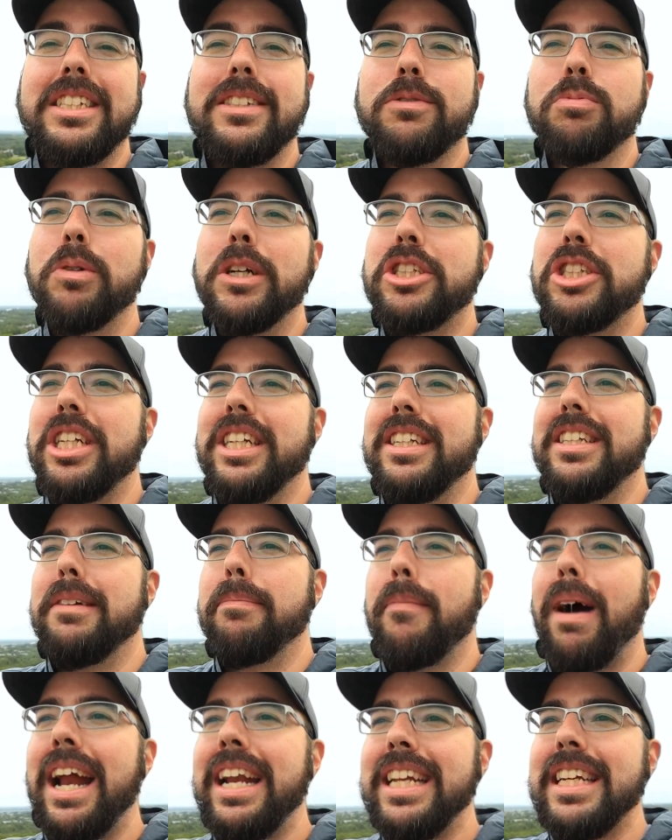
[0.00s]
It's rich in
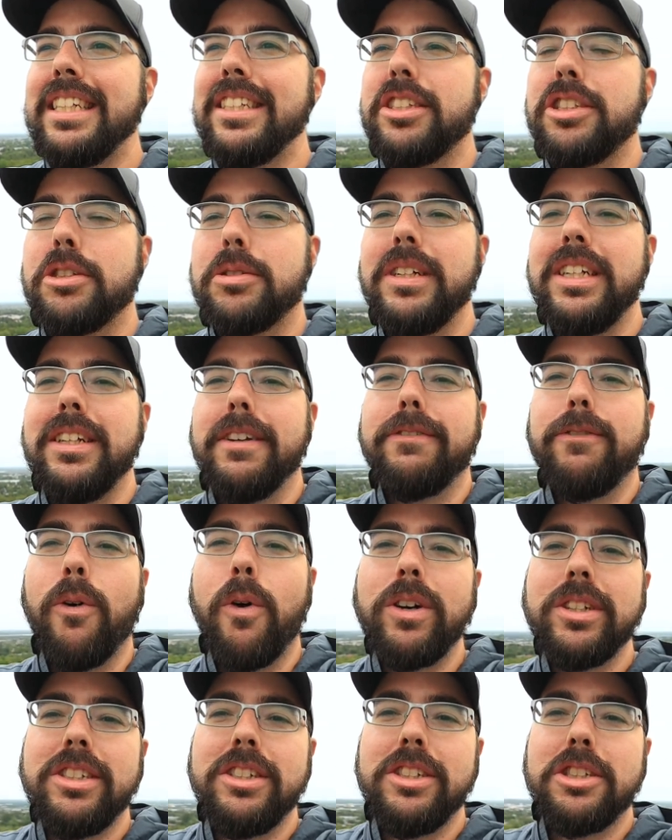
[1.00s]
the mining industry and the
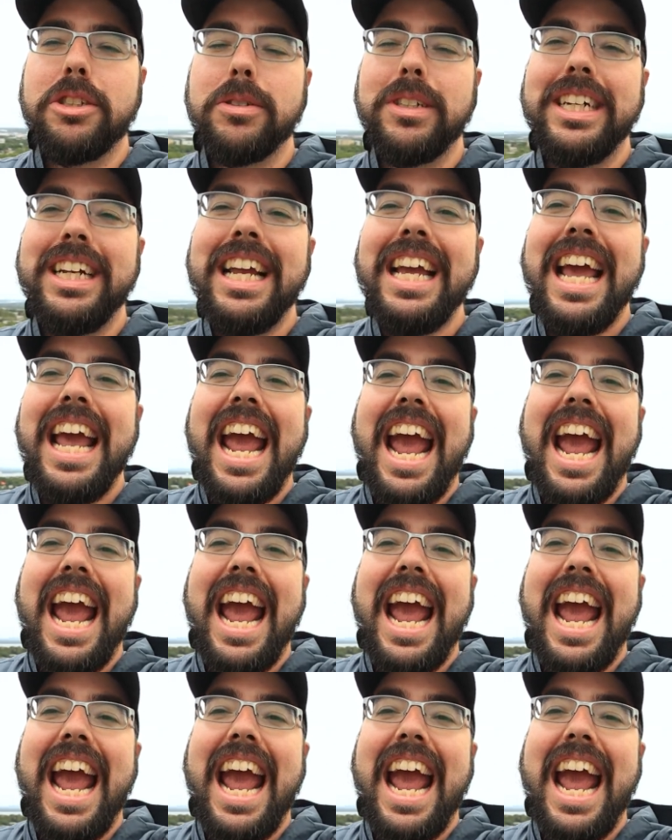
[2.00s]
forest industry.